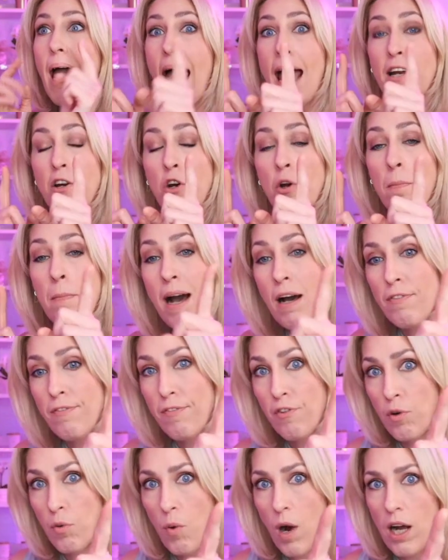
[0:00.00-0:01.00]
And her mouth
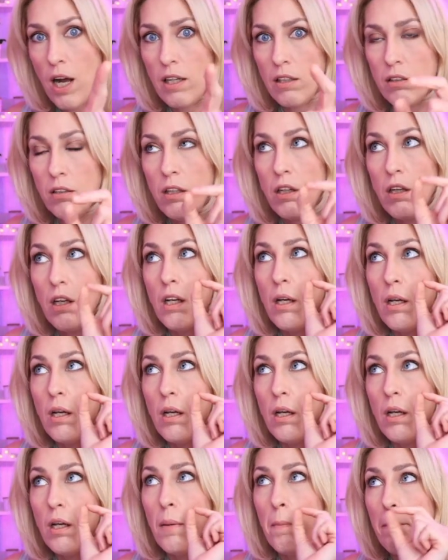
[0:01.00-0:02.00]
for a while,
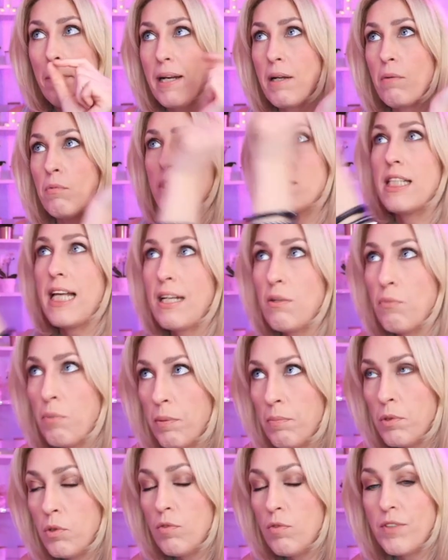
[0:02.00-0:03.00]
but it was then
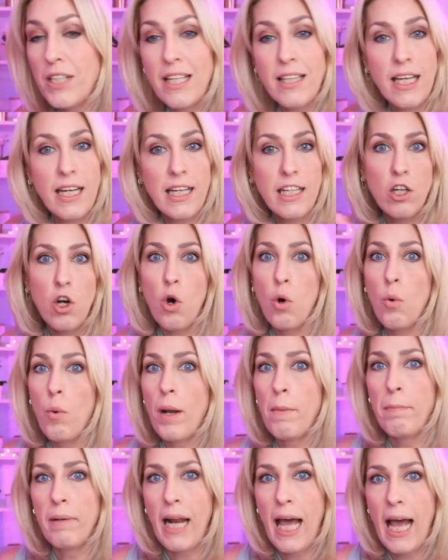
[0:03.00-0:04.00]
removed, and then it all
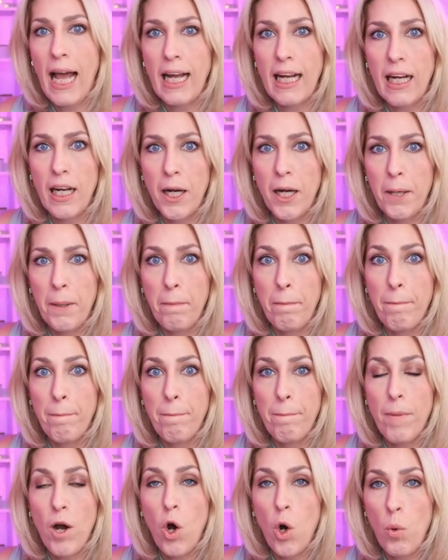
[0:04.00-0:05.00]
went black.
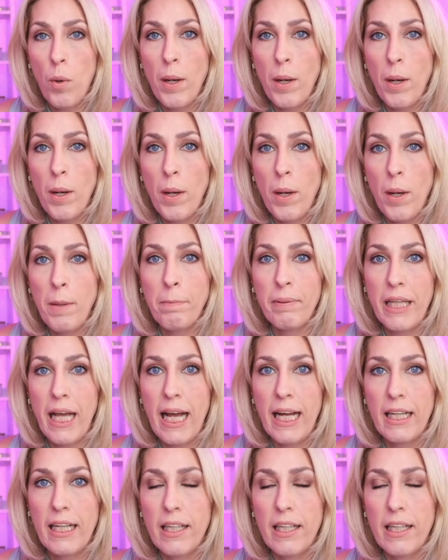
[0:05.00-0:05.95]
All went black.